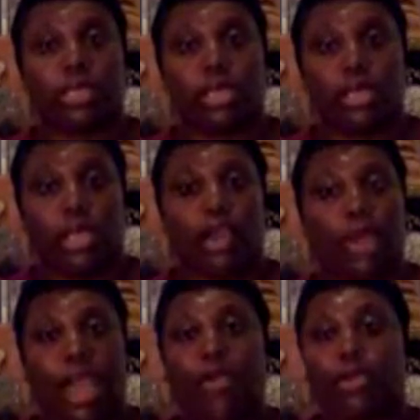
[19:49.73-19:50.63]

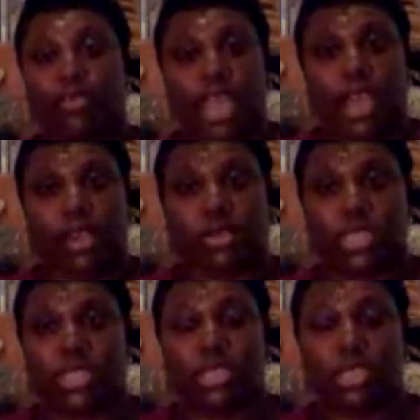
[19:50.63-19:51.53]
of the house.
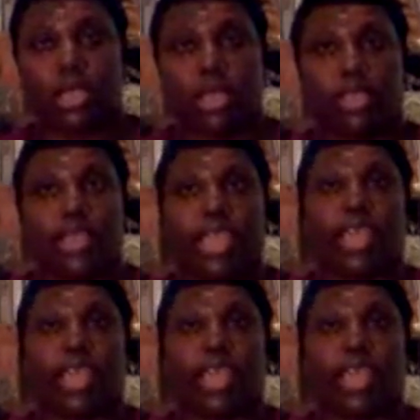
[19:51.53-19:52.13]
They